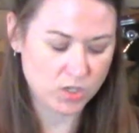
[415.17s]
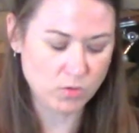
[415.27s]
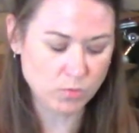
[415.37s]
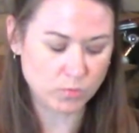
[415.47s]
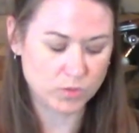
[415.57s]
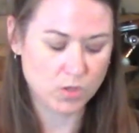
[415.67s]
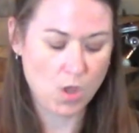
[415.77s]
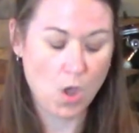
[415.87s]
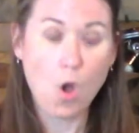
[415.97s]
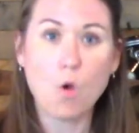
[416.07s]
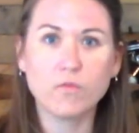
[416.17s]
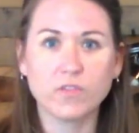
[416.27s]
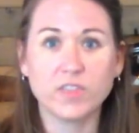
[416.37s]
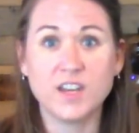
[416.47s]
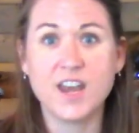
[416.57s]
news.
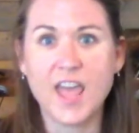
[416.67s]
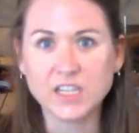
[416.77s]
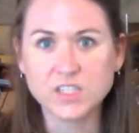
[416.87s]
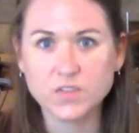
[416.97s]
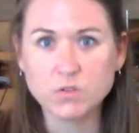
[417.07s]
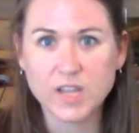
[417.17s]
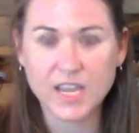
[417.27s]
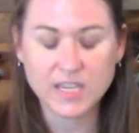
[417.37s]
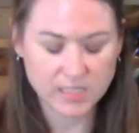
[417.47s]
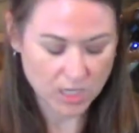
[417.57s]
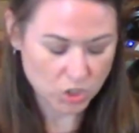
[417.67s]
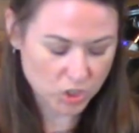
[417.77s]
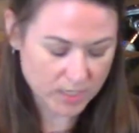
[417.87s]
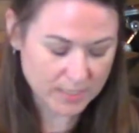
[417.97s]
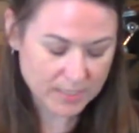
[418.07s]
Over the next few days,
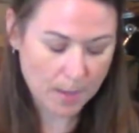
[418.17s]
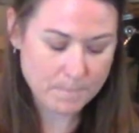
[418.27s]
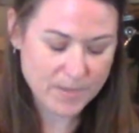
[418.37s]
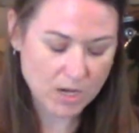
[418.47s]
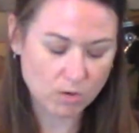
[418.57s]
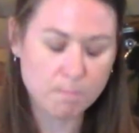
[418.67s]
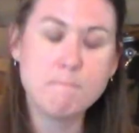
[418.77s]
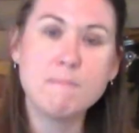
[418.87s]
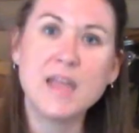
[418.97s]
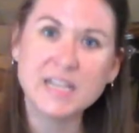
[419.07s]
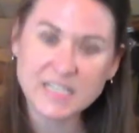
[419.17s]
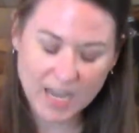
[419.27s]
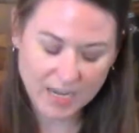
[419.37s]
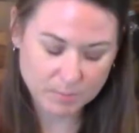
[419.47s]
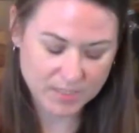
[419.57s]
Jesus appeared many
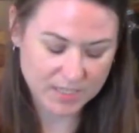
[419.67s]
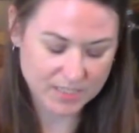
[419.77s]
times to his